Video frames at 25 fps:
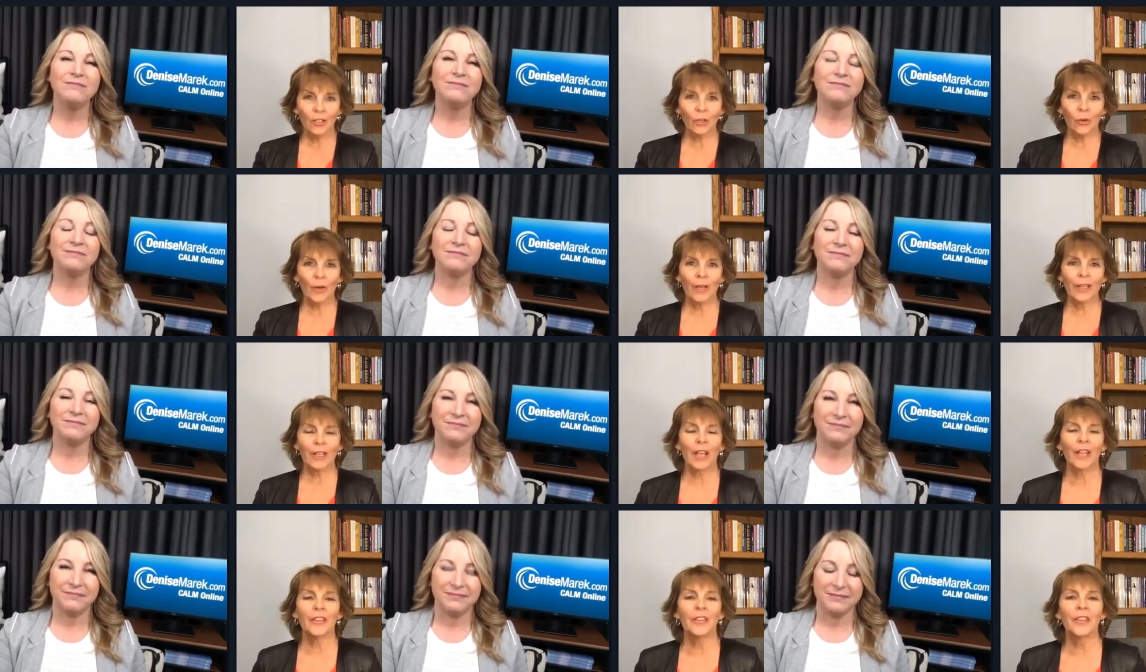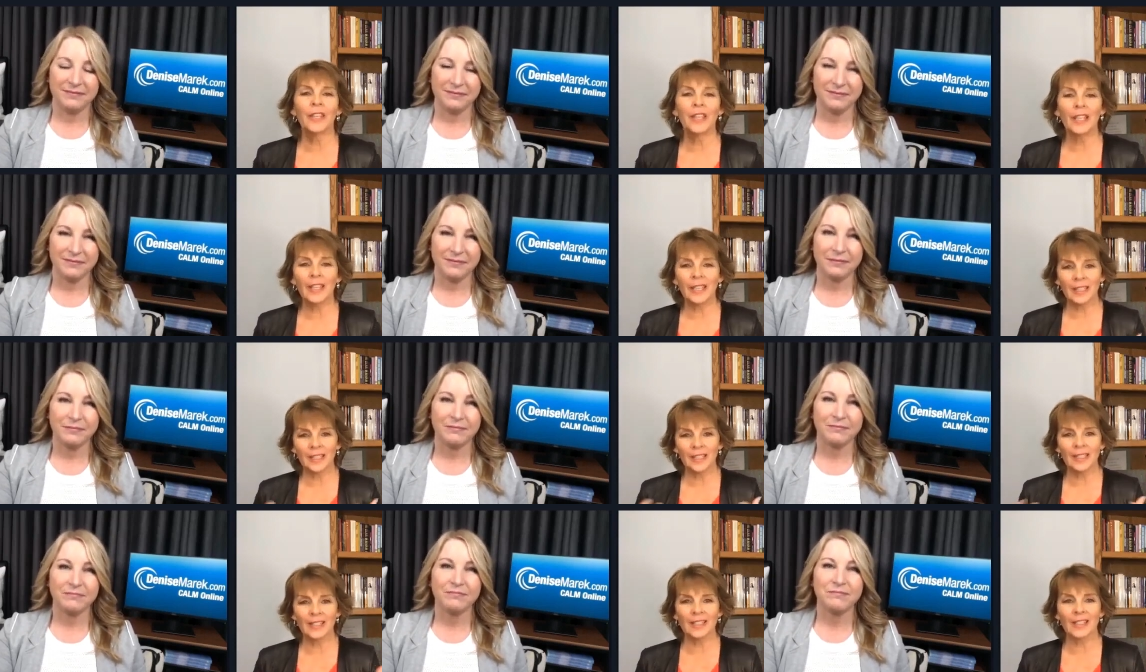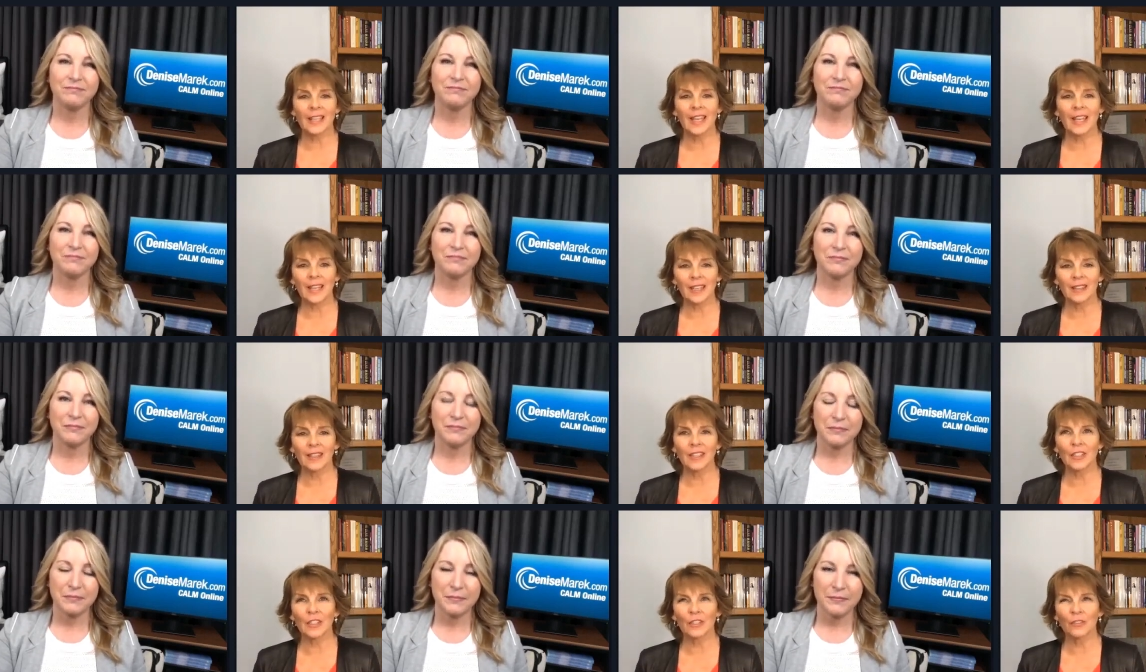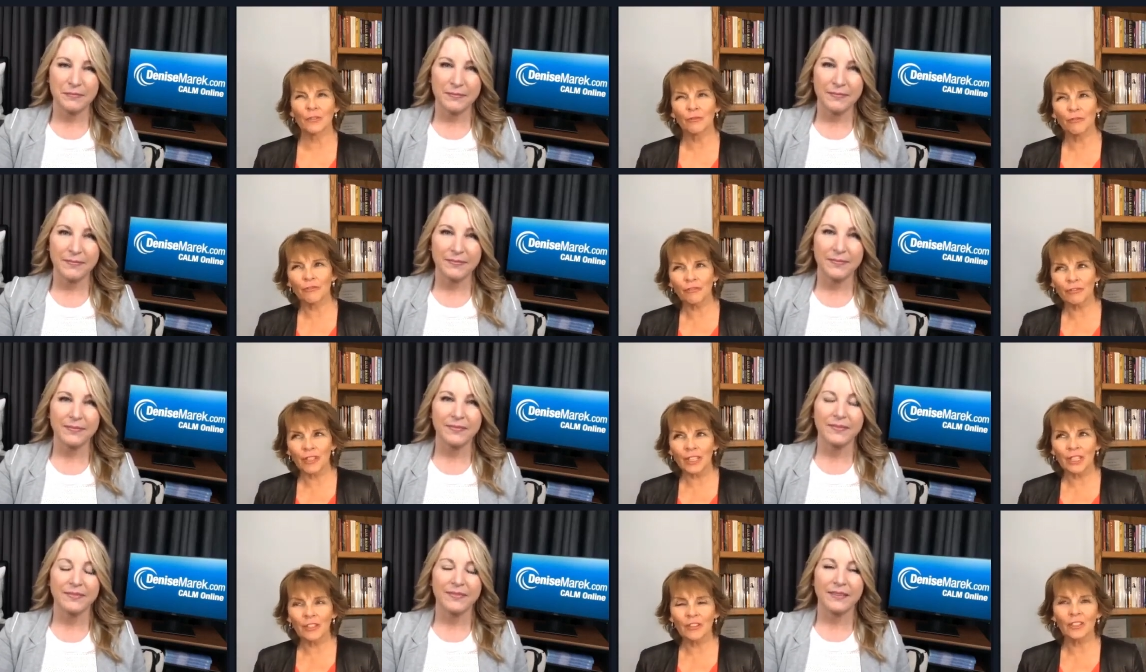Speaker 1: You know, I, I think I can say
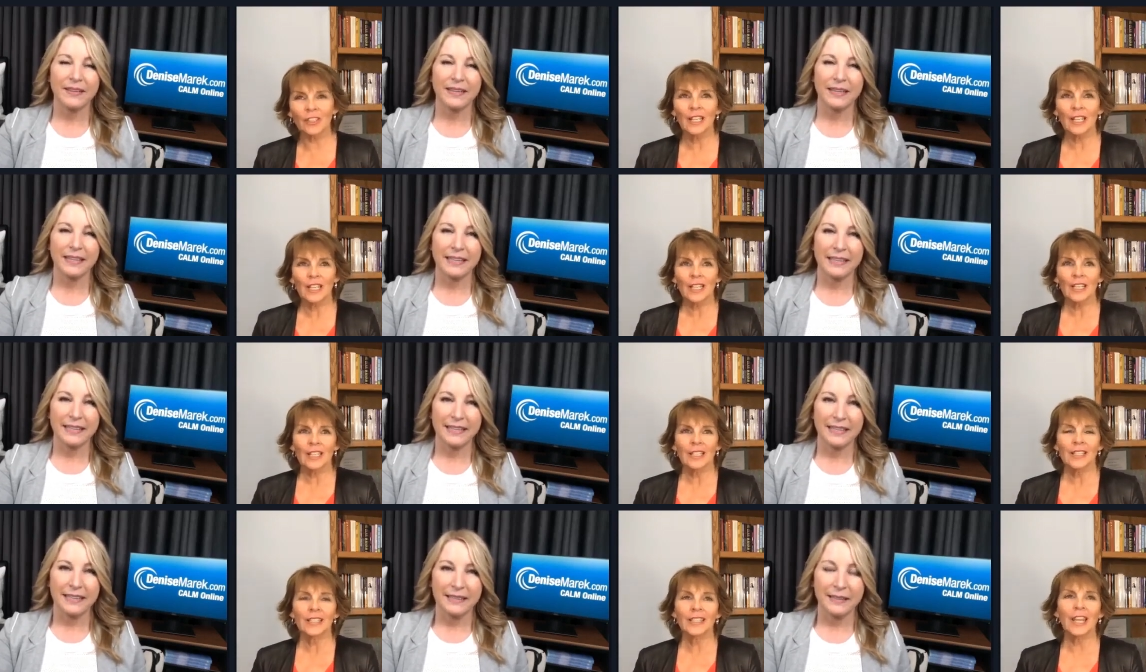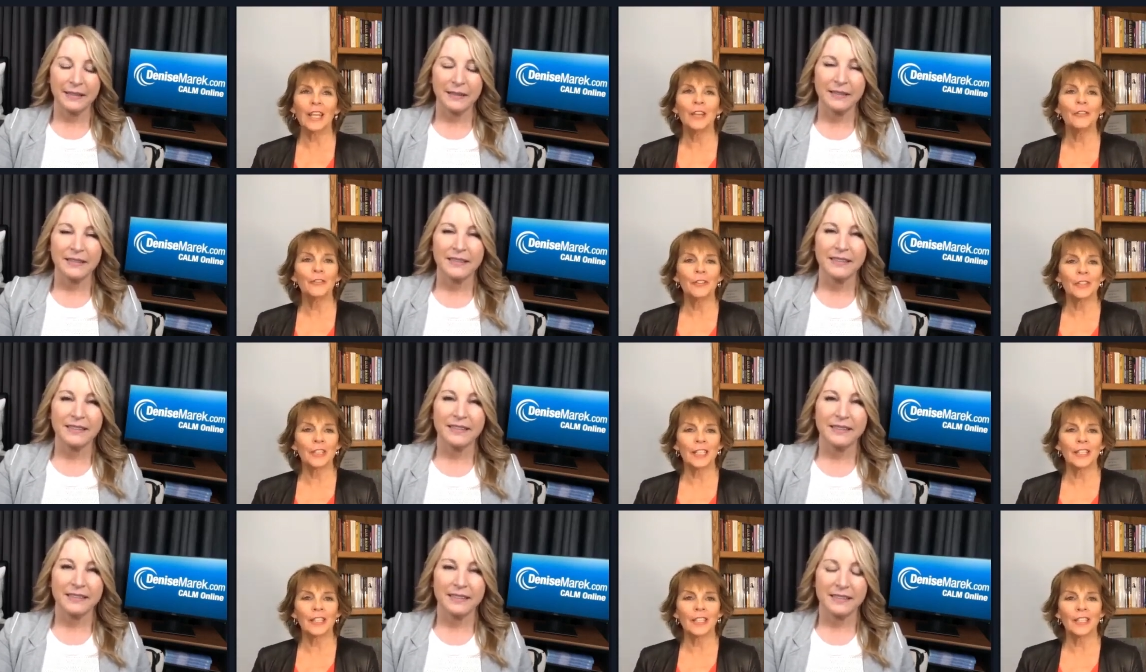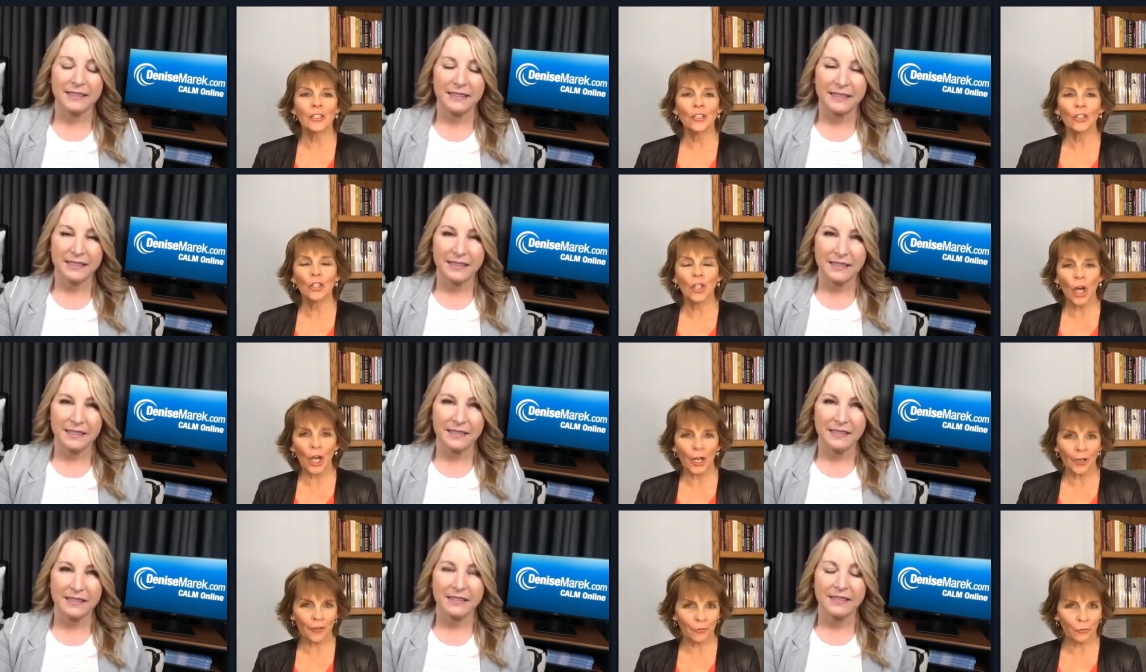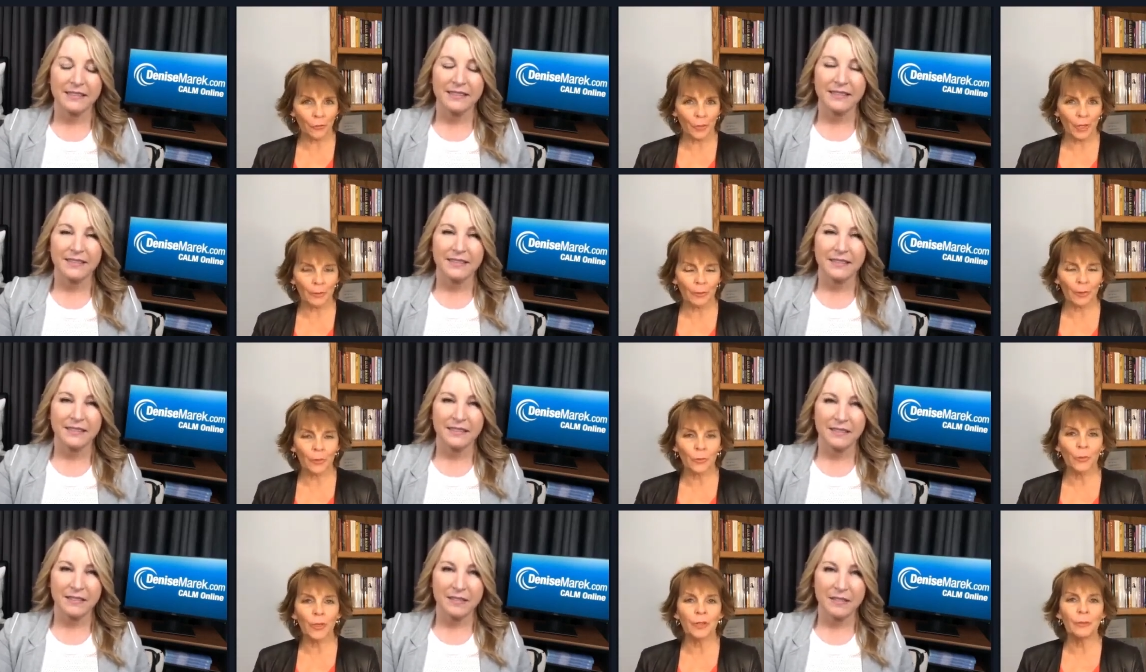this fairly safely that a
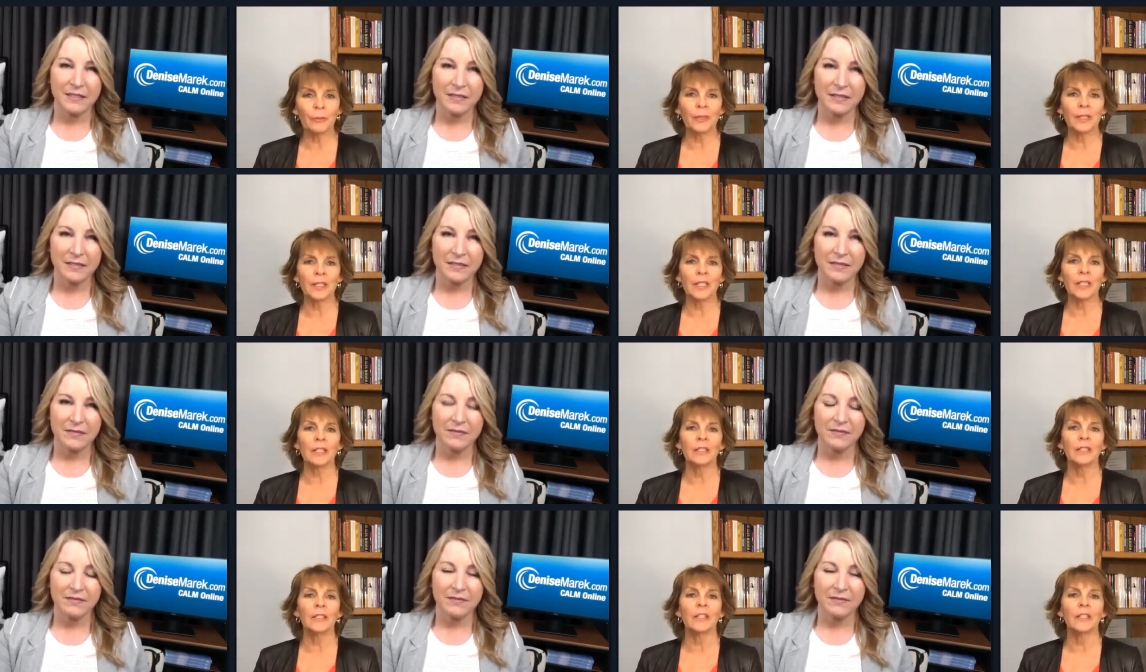lot of women,